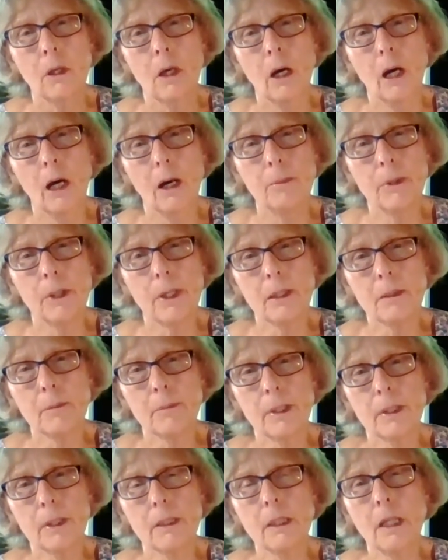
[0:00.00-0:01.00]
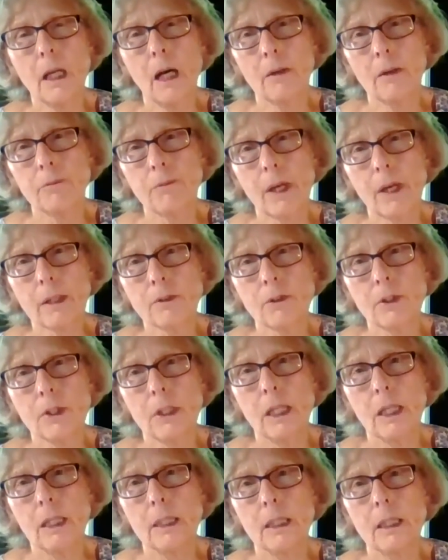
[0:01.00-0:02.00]
but yeah. Anybody not
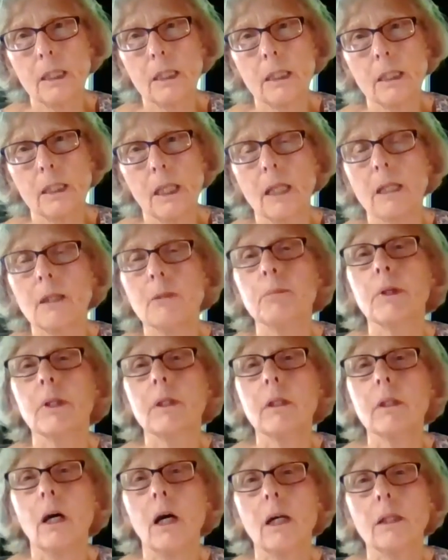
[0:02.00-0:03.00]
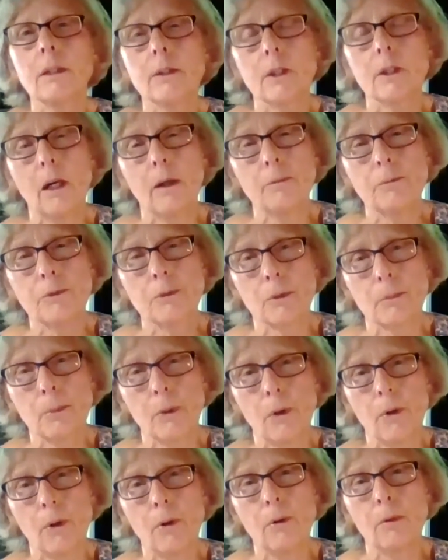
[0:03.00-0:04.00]
vaccinated and anybody
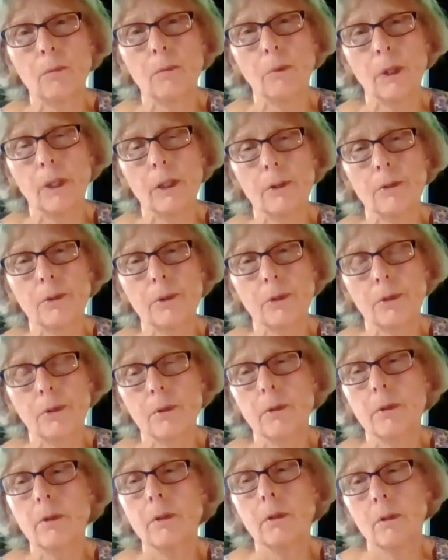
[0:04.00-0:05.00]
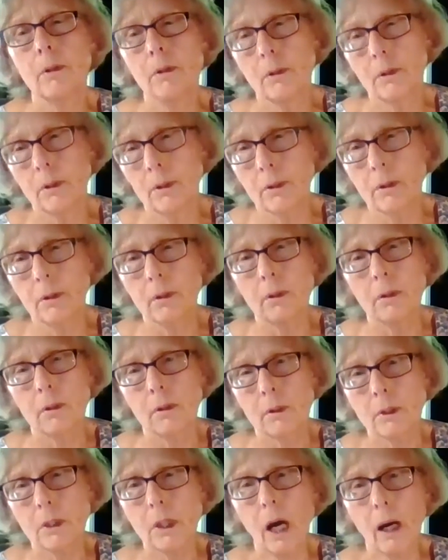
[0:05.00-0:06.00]
uncomfortable with
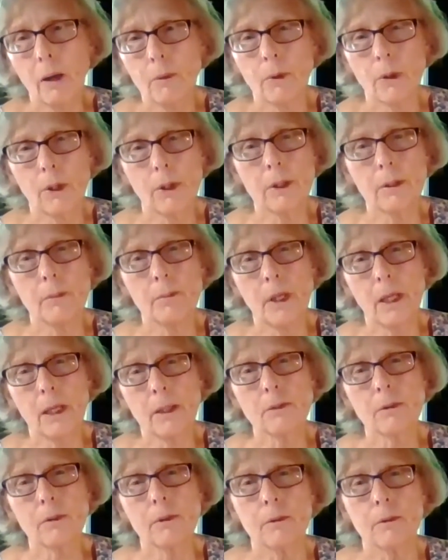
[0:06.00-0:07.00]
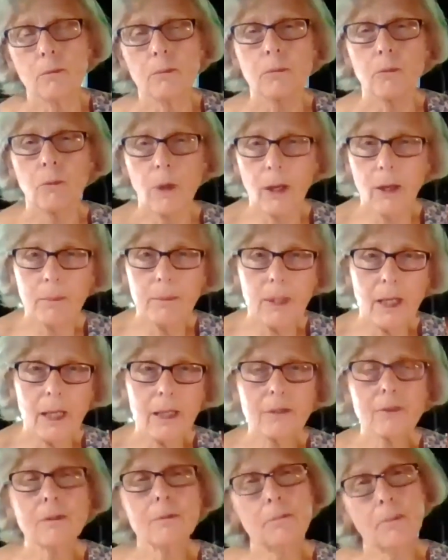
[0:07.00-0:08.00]
not wearing a mask, wear a
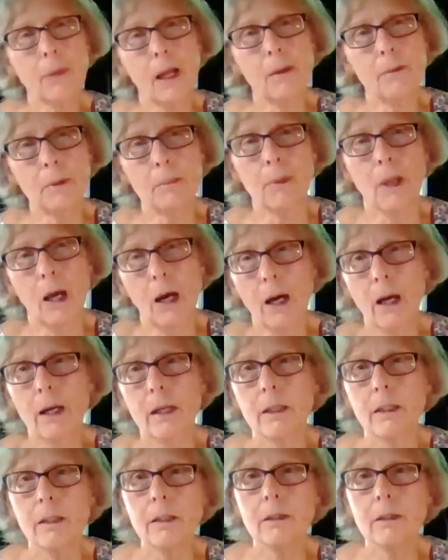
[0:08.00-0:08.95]
mask, blah, blah, blah.